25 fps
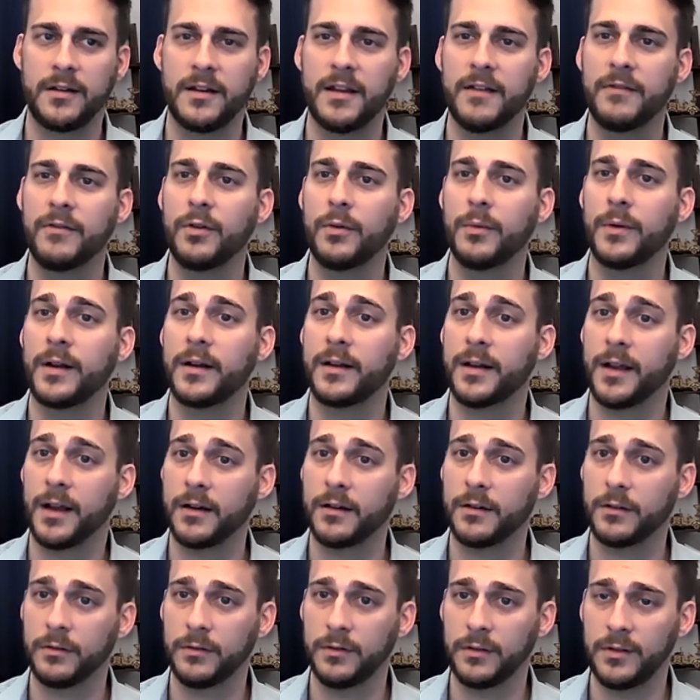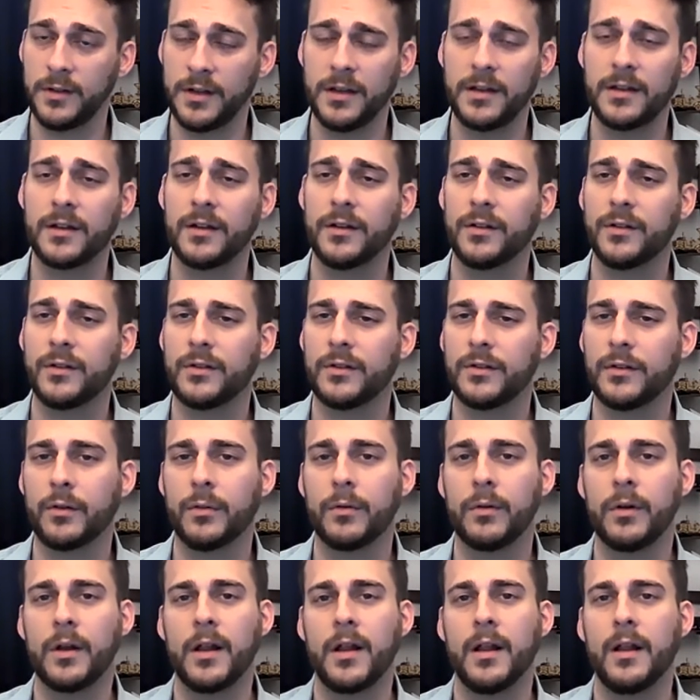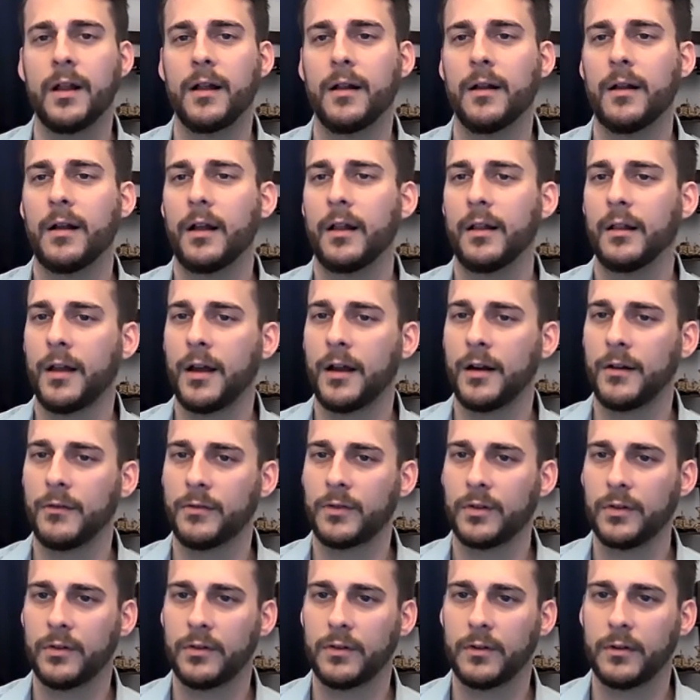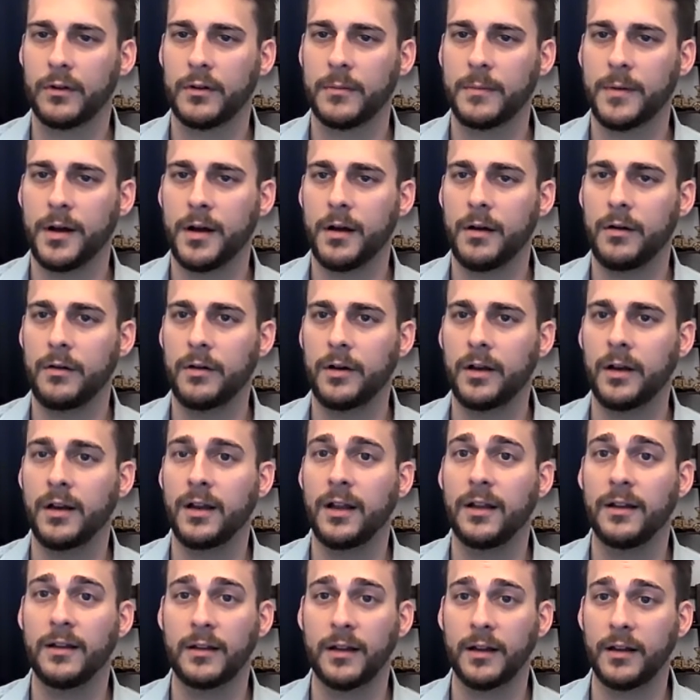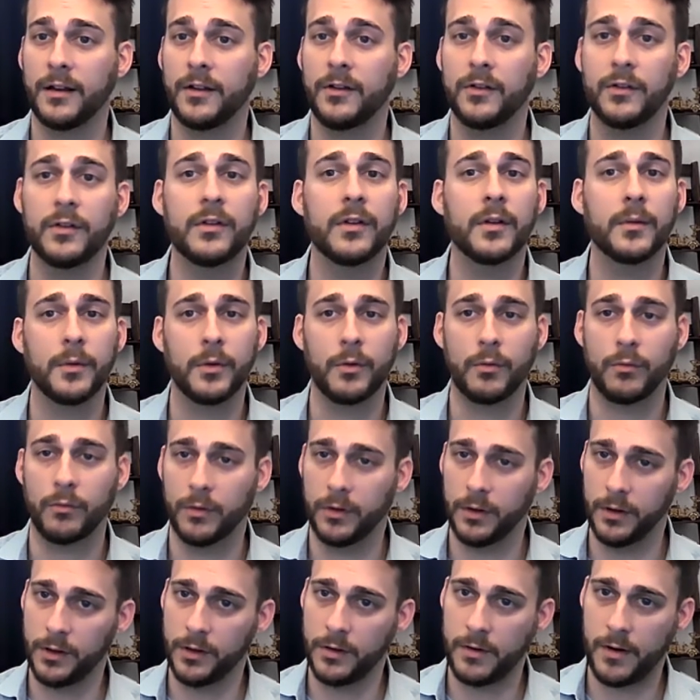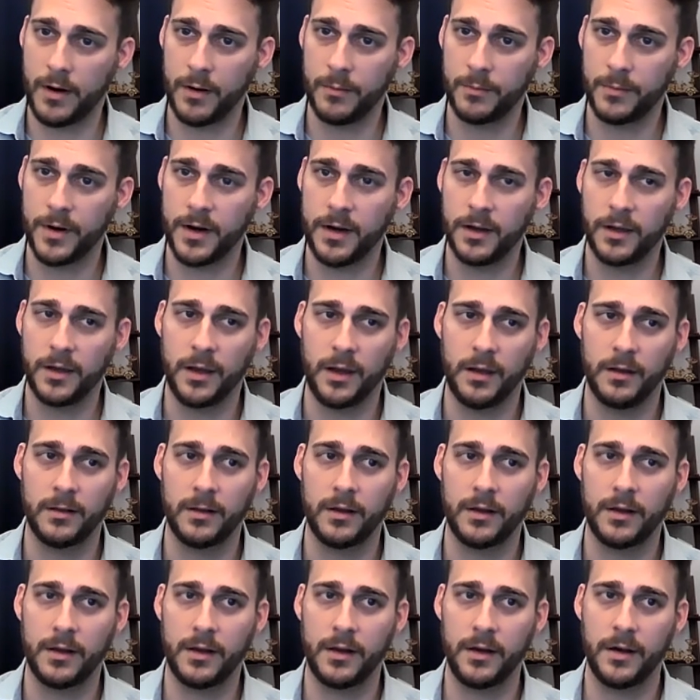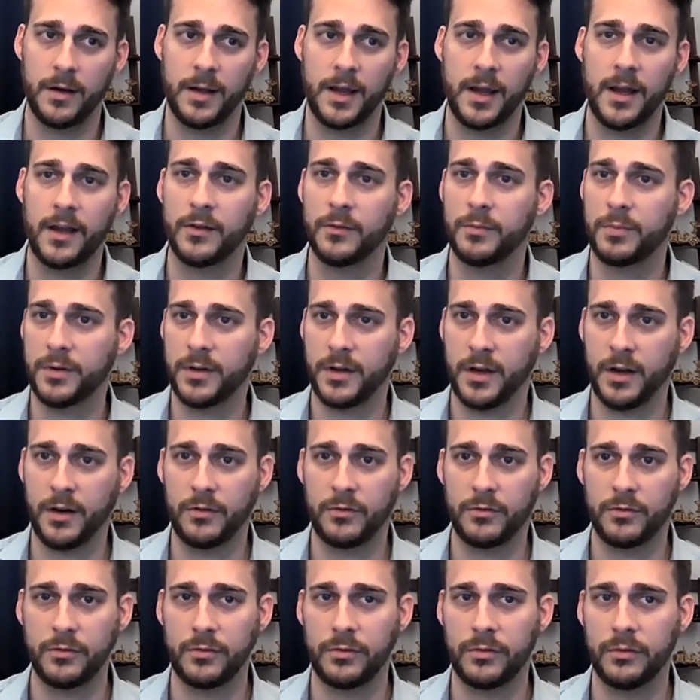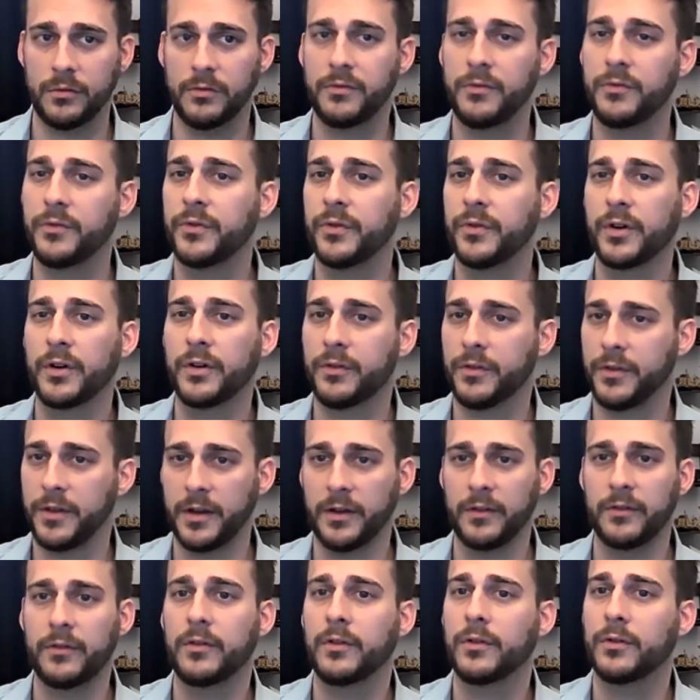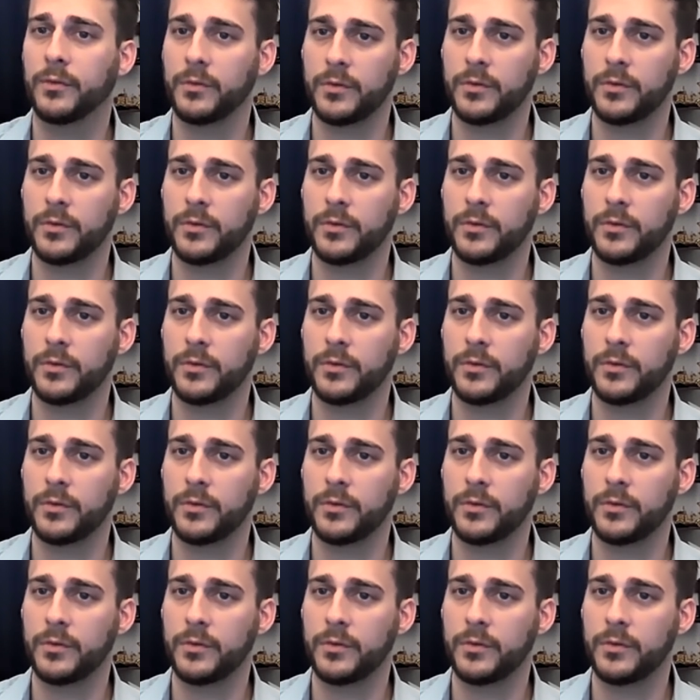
giving away technical details. So a lot of concern about, unless it's something really groundbreaking that has potential, certain things they